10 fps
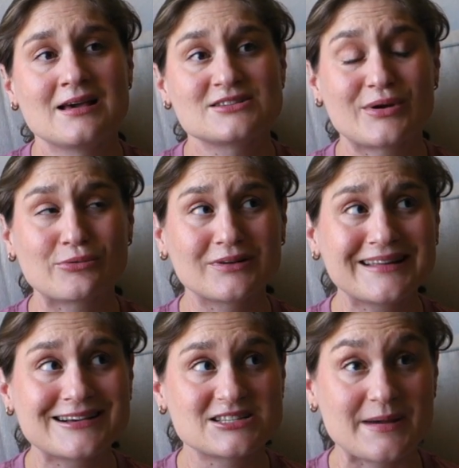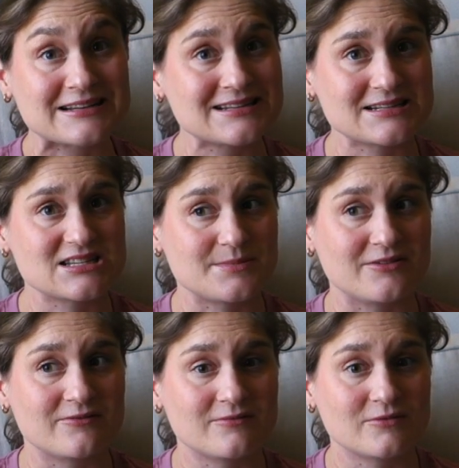So I really expected it to
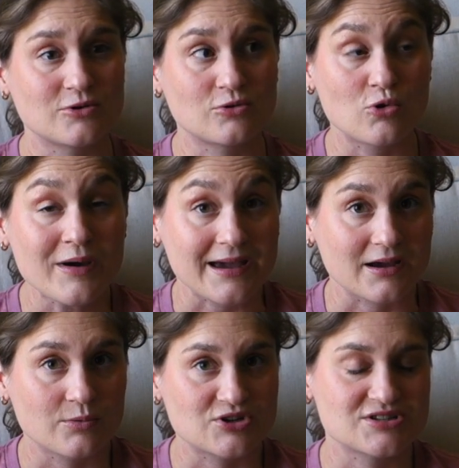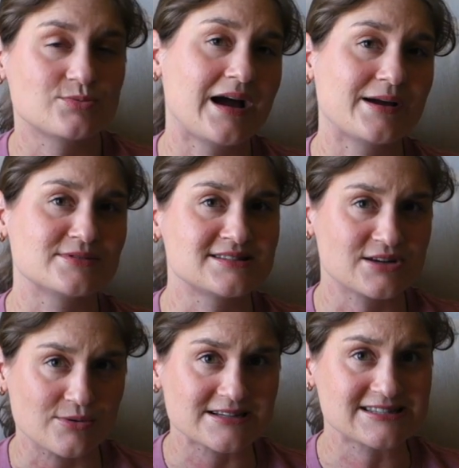be quick, which is why I was
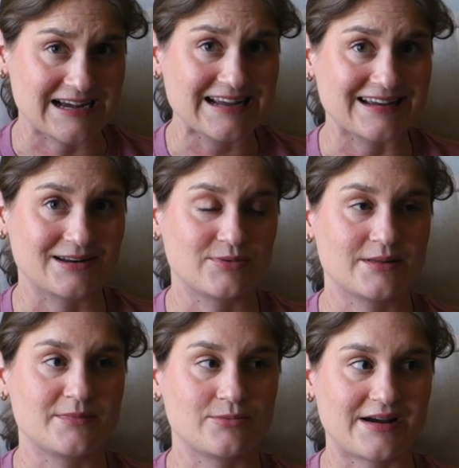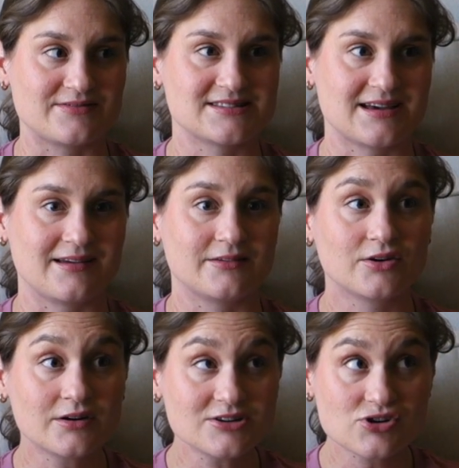so excited when the midwife said,
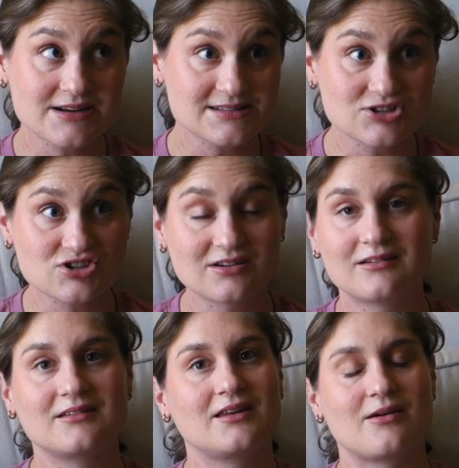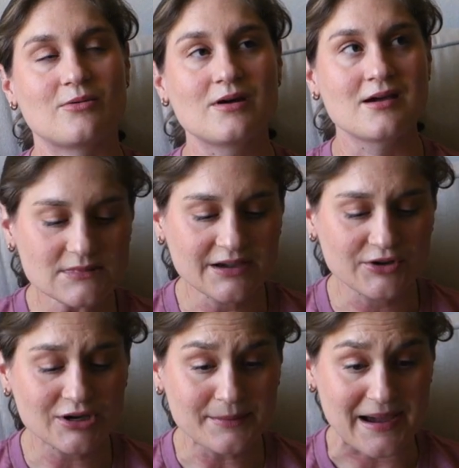"You're in transition," If you
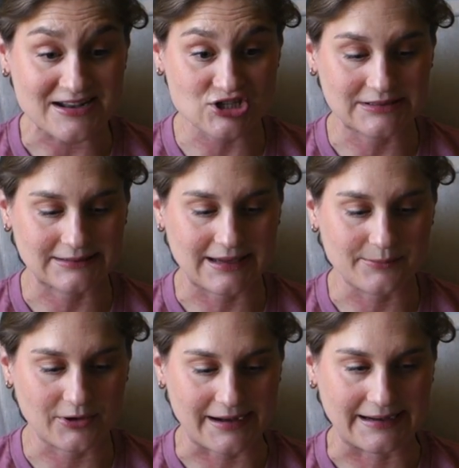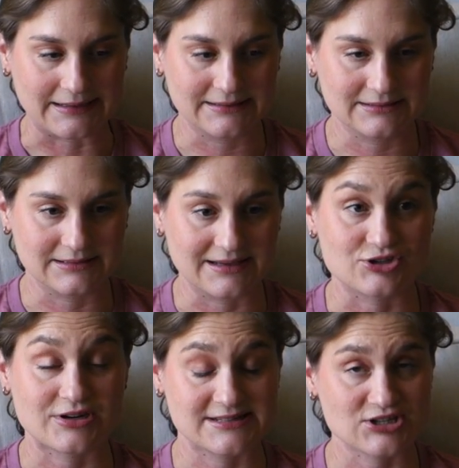can imagine laboring in
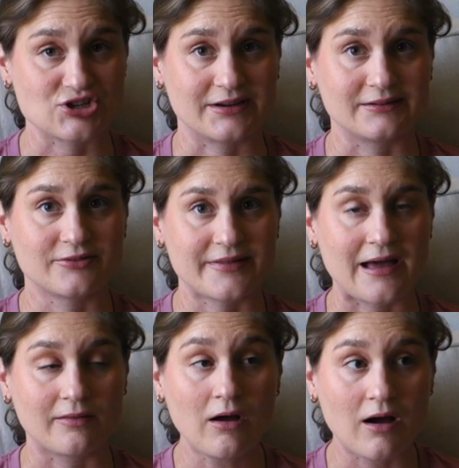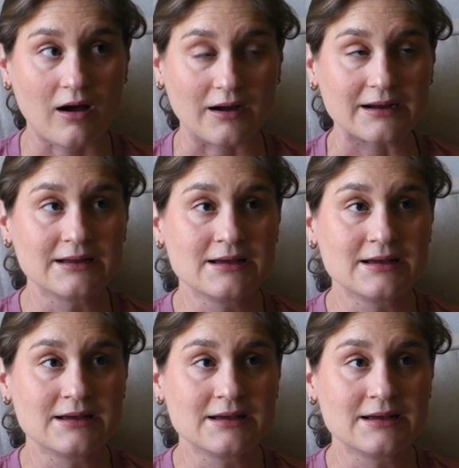transition for that long,